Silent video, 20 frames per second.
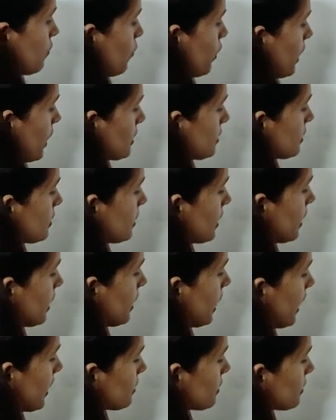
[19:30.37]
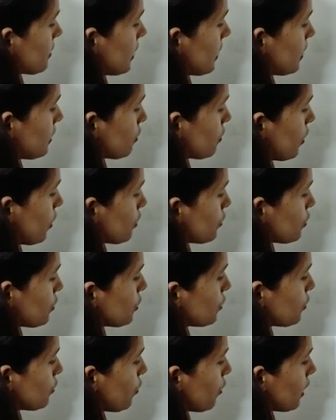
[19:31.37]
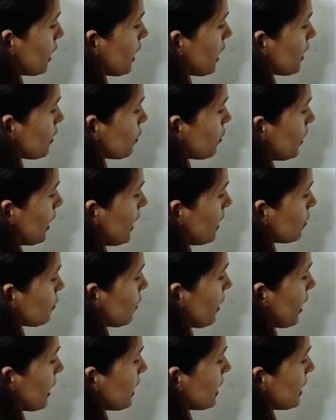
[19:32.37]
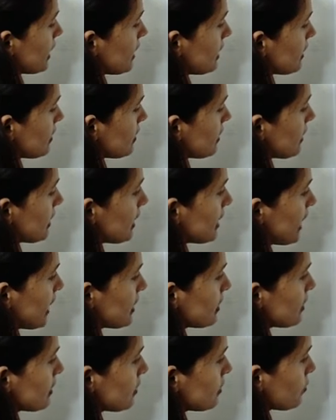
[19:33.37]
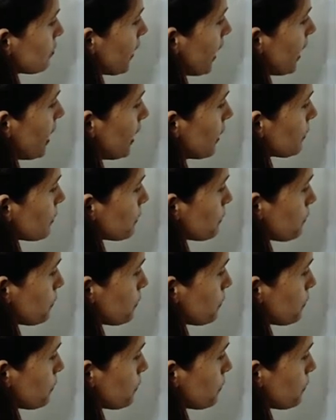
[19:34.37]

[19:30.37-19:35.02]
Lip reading: for HCl. HCl is also a strong electrolyte, so I can easily get this by